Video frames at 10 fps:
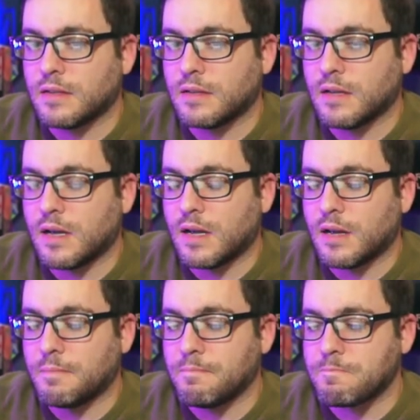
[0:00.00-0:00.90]

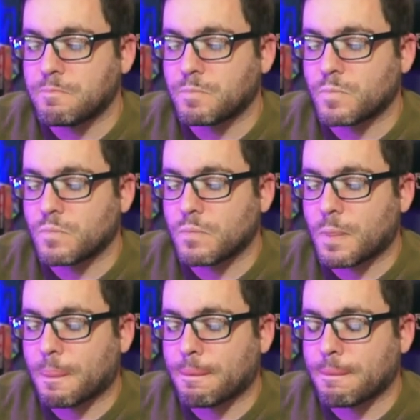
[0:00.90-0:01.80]
um,
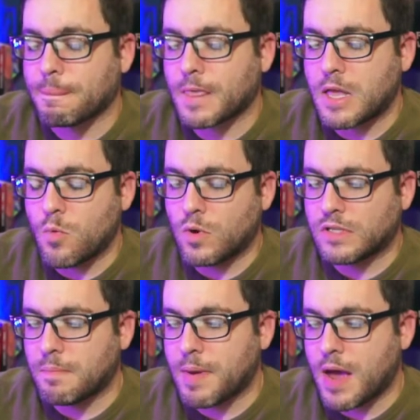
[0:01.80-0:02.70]
it
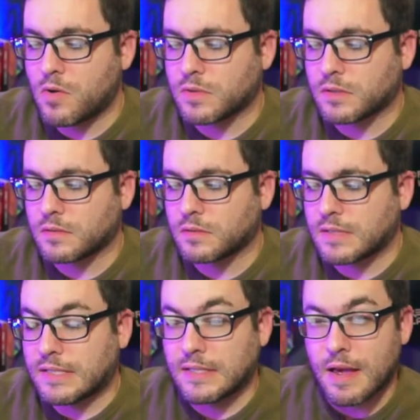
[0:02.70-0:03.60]
was about
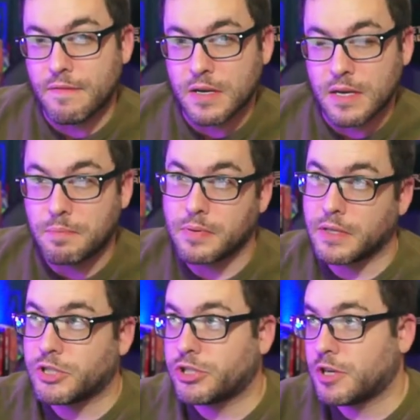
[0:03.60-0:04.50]
70
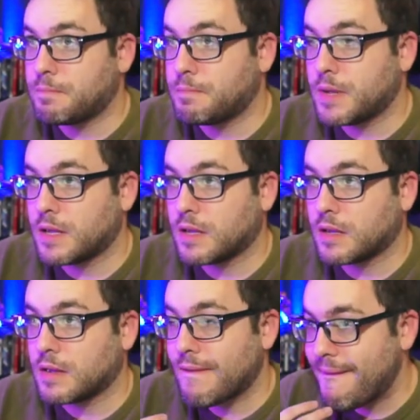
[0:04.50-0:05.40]
plus
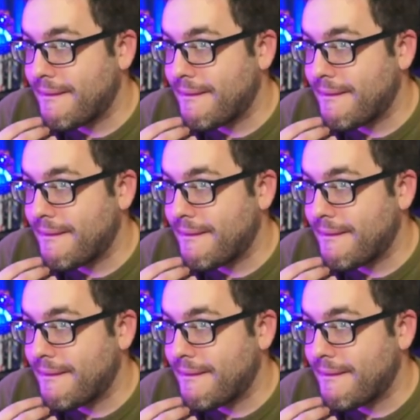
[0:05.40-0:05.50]
shipping